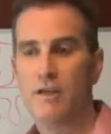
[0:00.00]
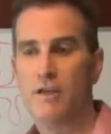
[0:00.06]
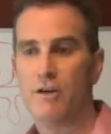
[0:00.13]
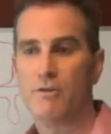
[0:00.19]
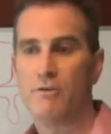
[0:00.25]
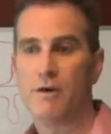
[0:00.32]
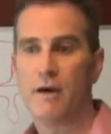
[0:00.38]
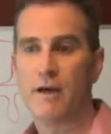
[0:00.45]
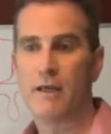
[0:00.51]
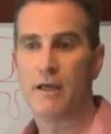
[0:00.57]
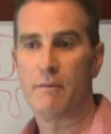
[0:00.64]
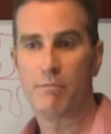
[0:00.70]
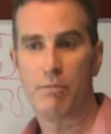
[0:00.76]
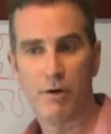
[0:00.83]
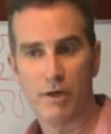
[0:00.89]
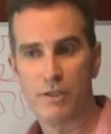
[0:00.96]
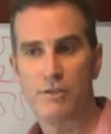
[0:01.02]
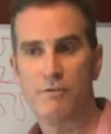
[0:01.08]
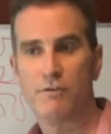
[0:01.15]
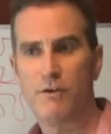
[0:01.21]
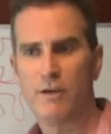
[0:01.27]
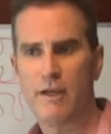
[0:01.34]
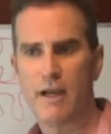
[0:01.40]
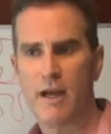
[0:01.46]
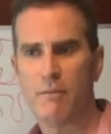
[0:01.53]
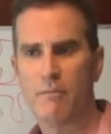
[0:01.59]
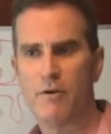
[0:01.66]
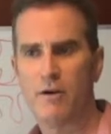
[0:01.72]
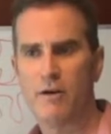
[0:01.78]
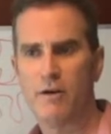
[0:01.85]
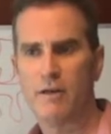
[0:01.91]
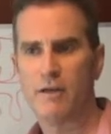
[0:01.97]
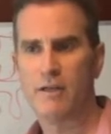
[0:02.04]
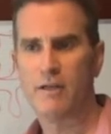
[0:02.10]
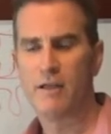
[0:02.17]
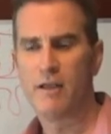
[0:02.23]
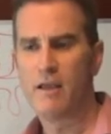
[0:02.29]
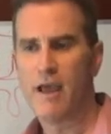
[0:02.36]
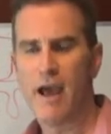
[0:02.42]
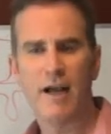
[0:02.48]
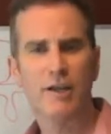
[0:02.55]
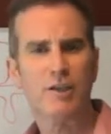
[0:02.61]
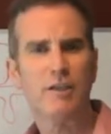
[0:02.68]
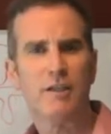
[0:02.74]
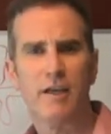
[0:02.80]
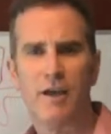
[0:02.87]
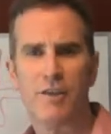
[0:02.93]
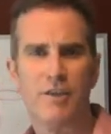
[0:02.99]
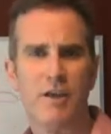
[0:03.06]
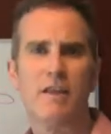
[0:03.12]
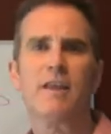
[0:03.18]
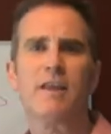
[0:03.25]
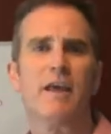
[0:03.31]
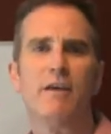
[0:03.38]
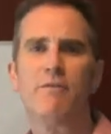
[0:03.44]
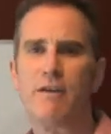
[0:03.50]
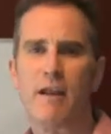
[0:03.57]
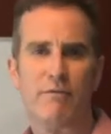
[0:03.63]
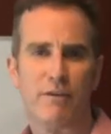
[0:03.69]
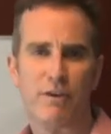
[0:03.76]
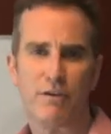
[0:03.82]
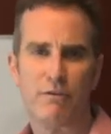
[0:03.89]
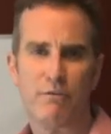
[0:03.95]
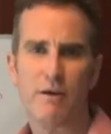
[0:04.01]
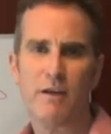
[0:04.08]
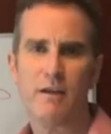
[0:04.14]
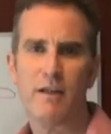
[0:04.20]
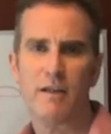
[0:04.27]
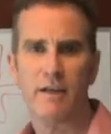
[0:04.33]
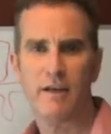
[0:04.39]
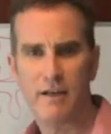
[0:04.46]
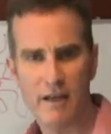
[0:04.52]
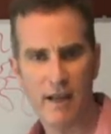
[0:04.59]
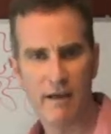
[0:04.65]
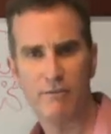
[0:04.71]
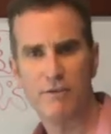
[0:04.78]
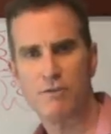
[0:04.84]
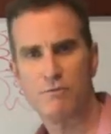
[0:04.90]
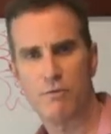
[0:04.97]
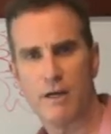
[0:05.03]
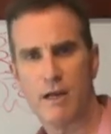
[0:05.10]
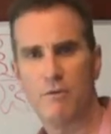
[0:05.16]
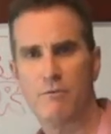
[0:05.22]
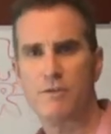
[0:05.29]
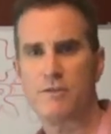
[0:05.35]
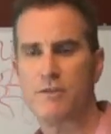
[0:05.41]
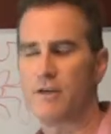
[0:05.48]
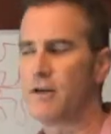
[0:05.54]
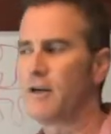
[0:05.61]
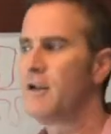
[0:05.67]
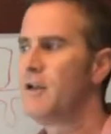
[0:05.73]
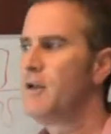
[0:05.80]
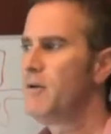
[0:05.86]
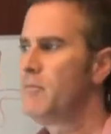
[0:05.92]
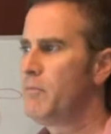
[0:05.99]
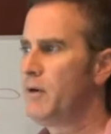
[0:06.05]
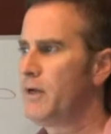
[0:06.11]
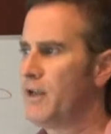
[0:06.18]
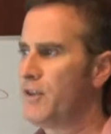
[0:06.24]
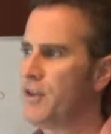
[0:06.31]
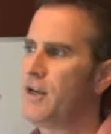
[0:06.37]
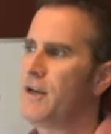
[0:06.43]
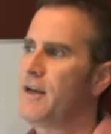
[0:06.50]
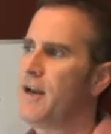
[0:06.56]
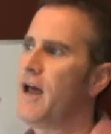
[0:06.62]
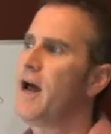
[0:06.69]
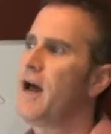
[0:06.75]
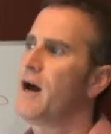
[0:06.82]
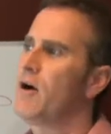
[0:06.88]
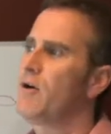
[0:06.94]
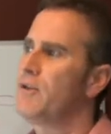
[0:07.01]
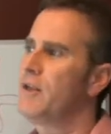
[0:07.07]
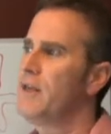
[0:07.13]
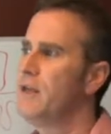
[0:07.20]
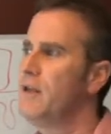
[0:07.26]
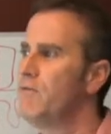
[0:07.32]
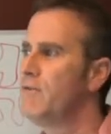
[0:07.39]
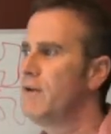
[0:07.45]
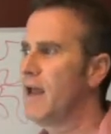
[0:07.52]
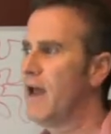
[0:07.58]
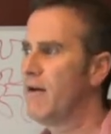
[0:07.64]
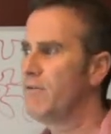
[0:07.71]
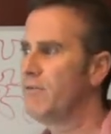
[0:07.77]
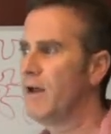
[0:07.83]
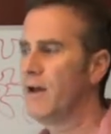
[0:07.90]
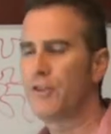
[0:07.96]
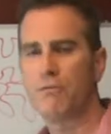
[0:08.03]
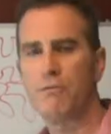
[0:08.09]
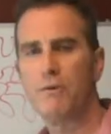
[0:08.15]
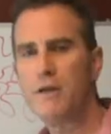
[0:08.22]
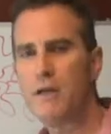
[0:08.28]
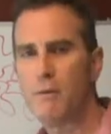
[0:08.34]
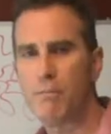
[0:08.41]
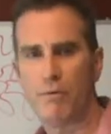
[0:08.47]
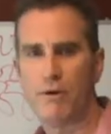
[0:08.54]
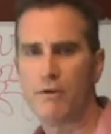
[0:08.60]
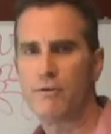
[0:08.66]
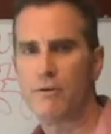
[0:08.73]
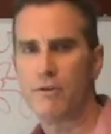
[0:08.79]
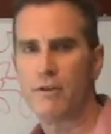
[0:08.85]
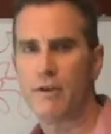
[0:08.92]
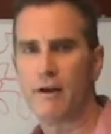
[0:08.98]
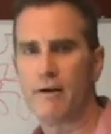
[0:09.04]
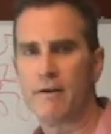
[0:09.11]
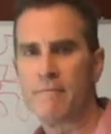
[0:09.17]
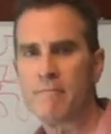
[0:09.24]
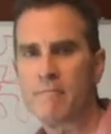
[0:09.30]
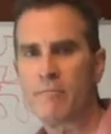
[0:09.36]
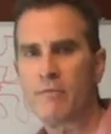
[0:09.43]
Get parts for your camera, and actually I think they even have a 3D. They didn't have this when I was there, but I think now they even have a 3D printer there.